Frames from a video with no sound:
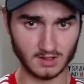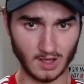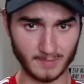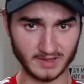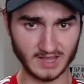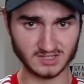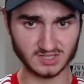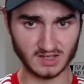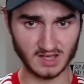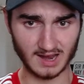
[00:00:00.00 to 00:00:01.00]
Up against
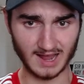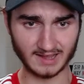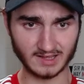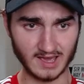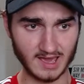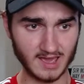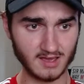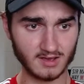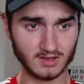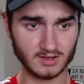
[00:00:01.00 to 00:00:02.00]
Alanga here.
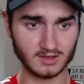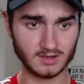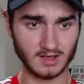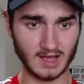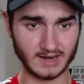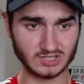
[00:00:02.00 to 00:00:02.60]
And